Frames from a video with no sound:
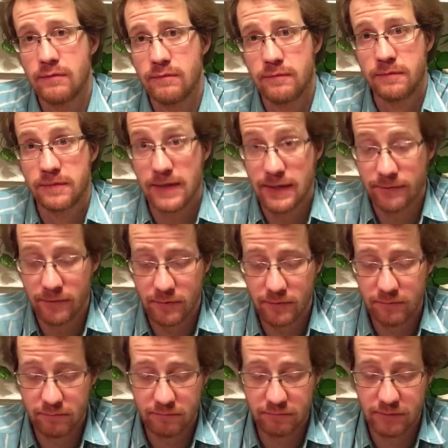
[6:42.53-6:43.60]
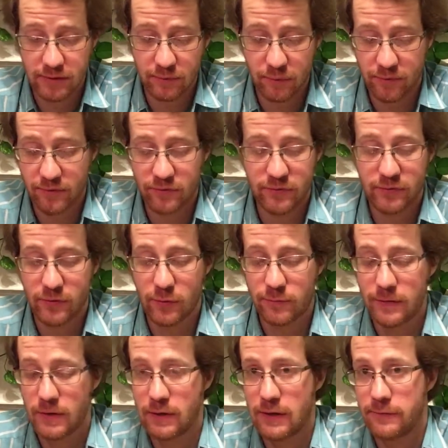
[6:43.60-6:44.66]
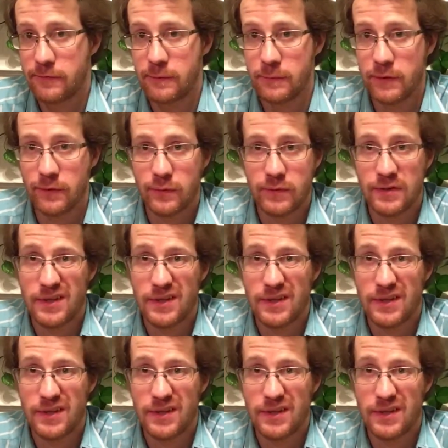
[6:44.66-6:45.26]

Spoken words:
flavor that wasn't so far off from this one,